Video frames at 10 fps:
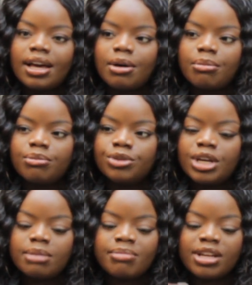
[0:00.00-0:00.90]
um,
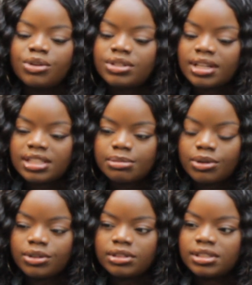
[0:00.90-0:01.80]
it made no sense
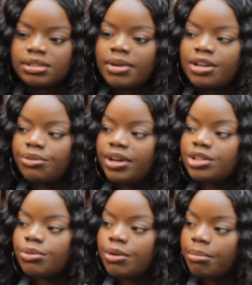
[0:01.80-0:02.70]
because my
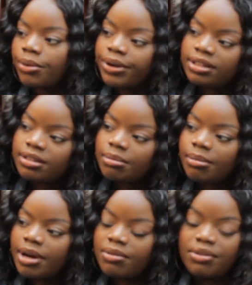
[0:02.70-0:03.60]
grades were on point, mm.
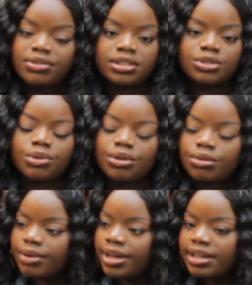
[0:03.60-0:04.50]
my references were
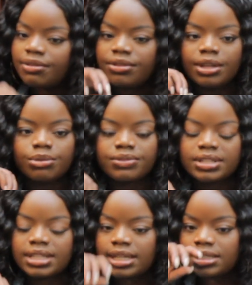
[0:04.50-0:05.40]
great, everything was
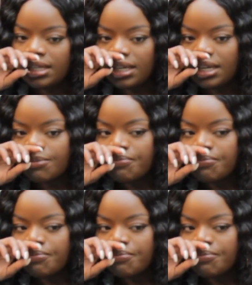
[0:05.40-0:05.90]
fantastic,